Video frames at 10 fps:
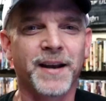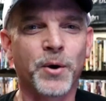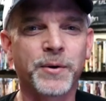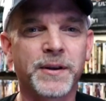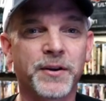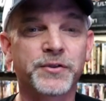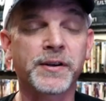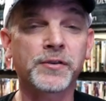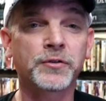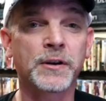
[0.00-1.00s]
Hey, Tony here.
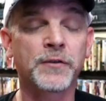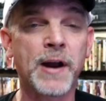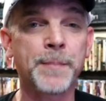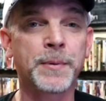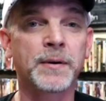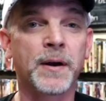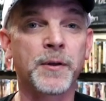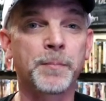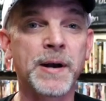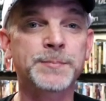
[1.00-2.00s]
Today I'm doing an unwrapping of
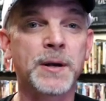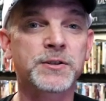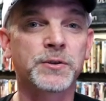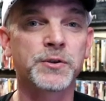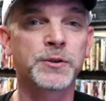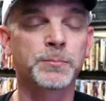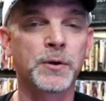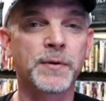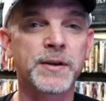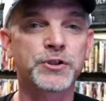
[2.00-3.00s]
the Best Buy exclusive
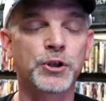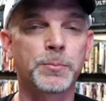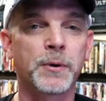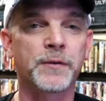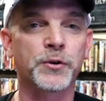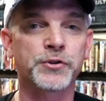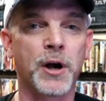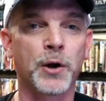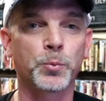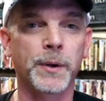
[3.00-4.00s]
Blu-ray Steelbook for
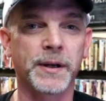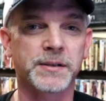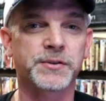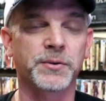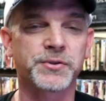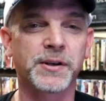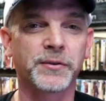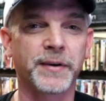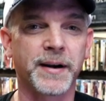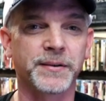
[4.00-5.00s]
John Wick, so stick
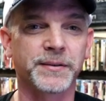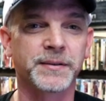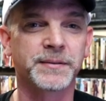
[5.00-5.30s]
around.